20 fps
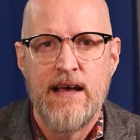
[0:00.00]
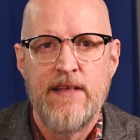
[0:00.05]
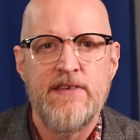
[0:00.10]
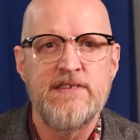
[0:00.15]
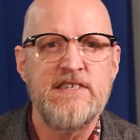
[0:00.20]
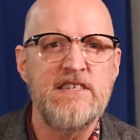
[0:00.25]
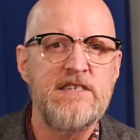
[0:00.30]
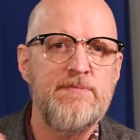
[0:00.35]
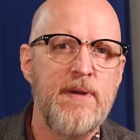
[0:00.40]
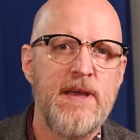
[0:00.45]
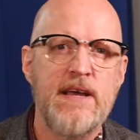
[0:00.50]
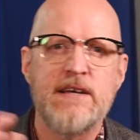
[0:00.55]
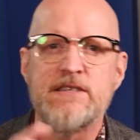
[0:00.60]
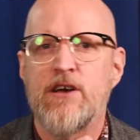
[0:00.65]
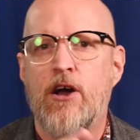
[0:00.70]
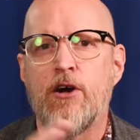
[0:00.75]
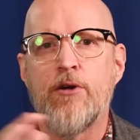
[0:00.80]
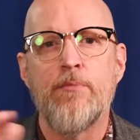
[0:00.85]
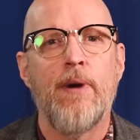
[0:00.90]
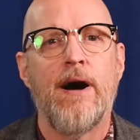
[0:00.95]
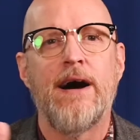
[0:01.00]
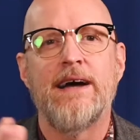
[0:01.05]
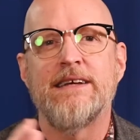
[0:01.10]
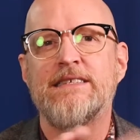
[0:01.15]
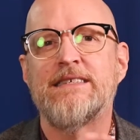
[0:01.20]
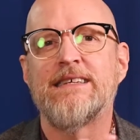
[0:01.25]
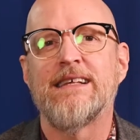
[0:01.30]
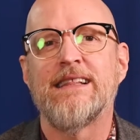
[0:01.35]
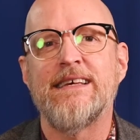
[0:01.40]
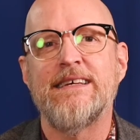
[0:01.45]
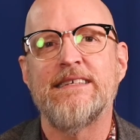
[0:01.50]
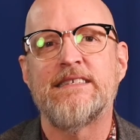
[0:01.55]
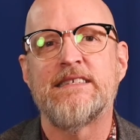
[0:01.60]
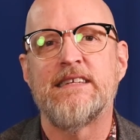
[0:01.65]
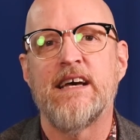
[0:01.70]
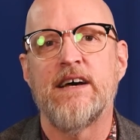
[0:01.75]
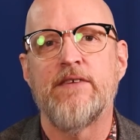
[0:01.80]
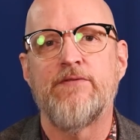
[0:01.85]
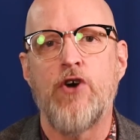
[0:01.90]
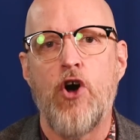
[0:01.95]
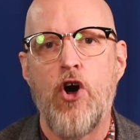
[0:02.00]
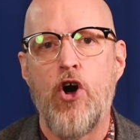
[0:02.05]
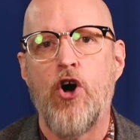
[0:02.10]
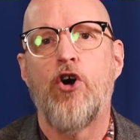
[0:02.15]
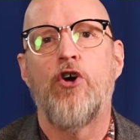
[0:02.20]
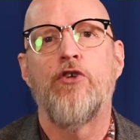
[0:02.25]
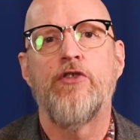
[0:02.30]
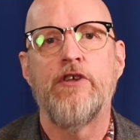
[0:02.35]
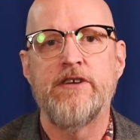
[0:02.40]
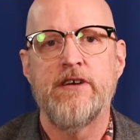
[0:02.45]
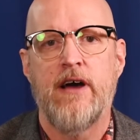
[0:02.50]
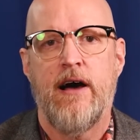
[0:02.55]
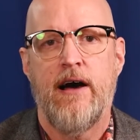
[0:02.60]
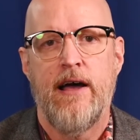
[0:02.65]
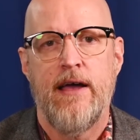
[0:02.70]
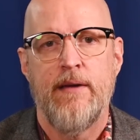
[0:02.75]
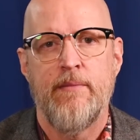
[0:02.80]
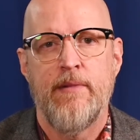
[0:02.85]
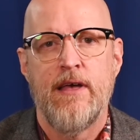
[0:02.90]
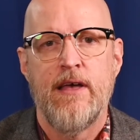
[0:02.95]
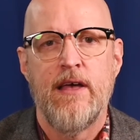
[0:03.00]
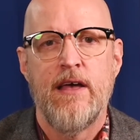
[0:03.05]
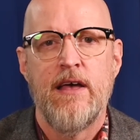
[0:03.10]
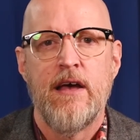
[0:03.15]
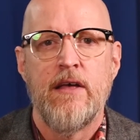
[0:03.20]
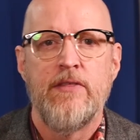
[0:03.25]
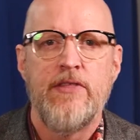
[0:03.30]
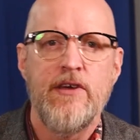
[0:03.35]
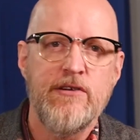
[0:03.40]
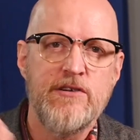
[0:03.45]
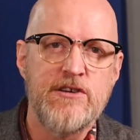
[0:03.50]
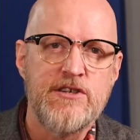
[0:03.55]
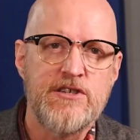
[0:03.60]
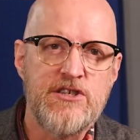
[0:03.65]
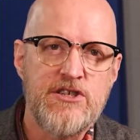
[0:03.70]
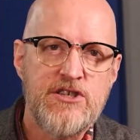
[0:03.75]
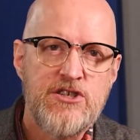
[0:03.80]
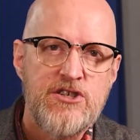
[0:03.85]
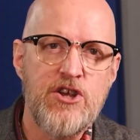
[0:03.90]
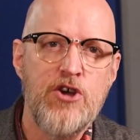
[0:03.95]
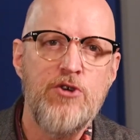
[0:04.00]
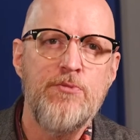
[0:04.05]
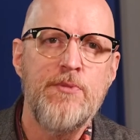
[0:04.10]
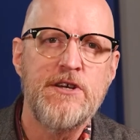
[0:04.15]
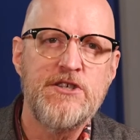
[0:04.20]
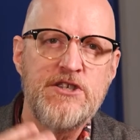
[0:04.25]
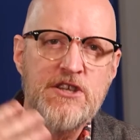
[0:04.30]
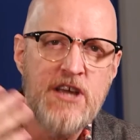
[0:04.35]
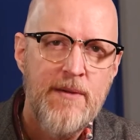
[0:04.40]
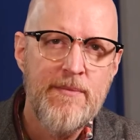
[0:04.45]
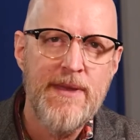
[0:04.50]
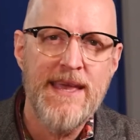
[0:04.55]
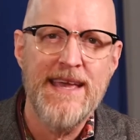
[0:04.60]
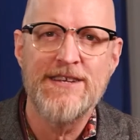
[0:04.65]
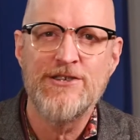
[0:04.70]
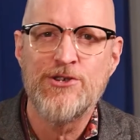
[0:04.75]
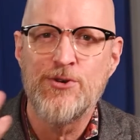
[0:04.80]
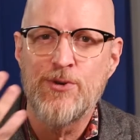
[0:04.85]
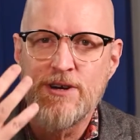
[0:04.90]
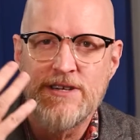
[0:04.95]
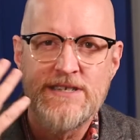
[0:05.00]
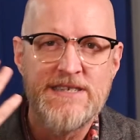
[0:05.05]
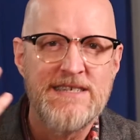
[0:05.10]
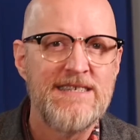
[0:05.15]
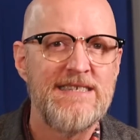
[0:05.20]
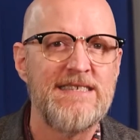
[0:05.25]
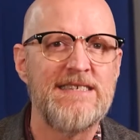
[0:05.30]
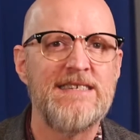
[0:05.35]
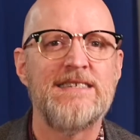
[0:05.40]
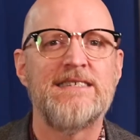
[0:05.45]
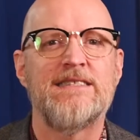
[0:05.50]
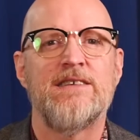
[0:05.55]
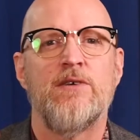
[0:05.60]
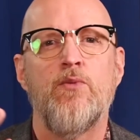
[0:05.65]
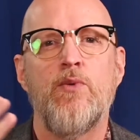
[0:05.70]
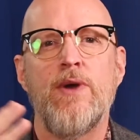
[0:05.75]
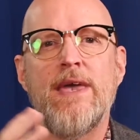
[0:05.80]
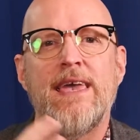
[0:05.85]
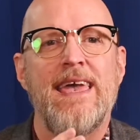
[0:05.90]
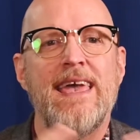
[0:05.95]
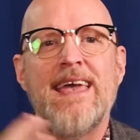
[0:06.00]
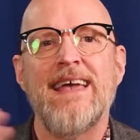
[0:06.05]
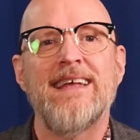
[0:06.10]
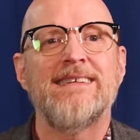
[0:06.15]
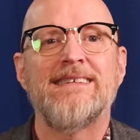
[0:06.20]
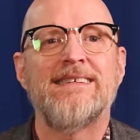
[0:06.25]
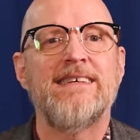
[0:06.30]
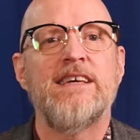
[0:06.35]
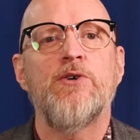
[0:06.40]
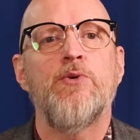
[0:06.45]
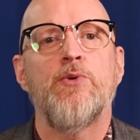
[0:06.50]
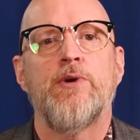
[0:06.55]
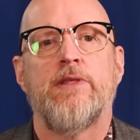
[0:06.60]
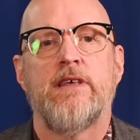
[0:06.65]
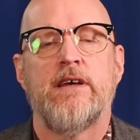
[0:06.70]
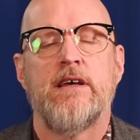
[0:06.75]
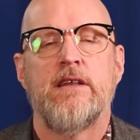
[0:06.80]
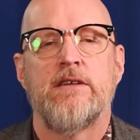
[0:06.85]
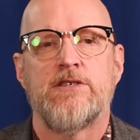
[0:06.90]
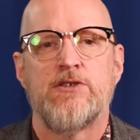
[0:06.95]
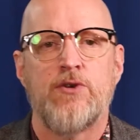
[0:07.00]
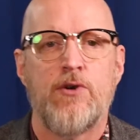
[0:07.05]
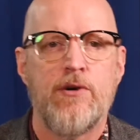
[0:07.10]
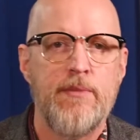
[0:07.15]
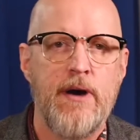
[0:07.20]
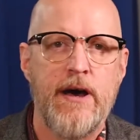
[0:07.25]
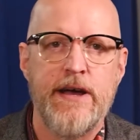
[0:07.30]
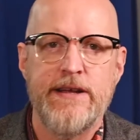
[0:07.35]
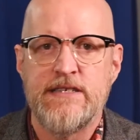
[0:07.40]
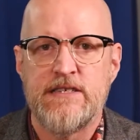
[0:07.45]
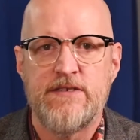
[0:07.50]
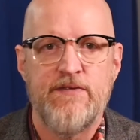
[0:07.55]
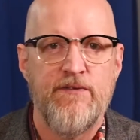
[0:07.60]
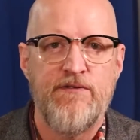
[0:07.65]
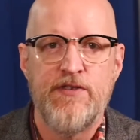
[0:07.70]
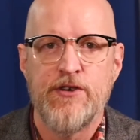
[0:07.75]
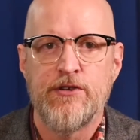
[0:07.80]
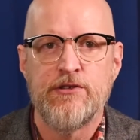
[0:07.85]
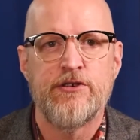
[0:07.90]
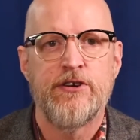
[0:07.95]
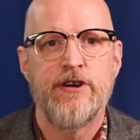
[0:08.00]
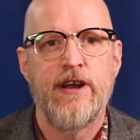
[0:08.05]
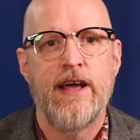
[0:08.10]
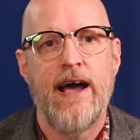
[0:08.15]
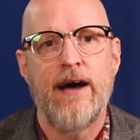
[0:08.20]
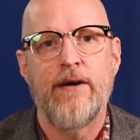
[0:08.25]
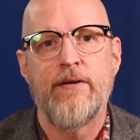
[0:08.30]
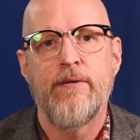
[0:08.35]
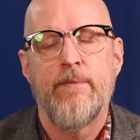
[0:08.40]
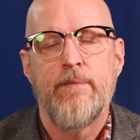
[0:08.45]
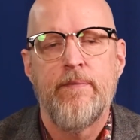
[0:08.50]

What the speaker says: This is because our minds delete stuff all the time. There is so much coming into our senses that we can't deal with it, so our minds filter it out.